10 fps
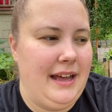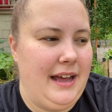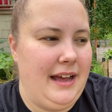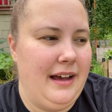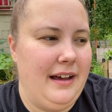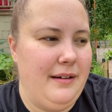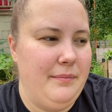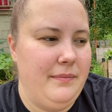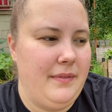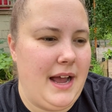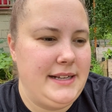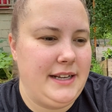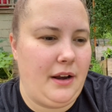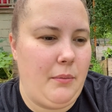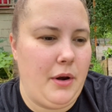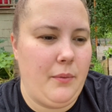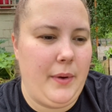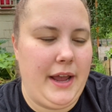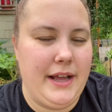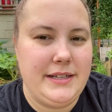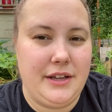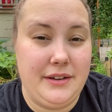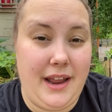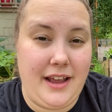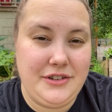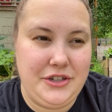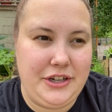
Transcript: I didn't want to wait until next